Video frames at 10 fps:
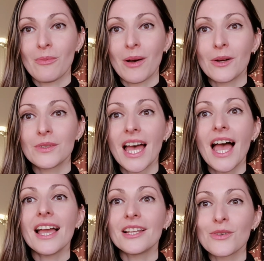you about.
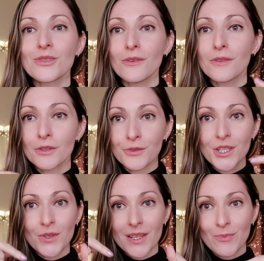And also feel free
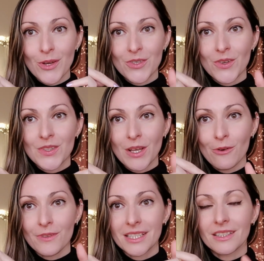to express
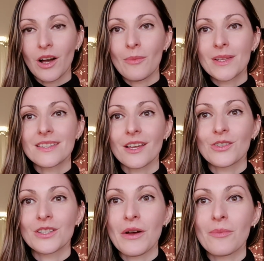yourself in the comment
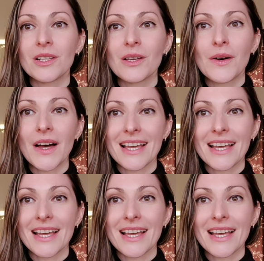section down below.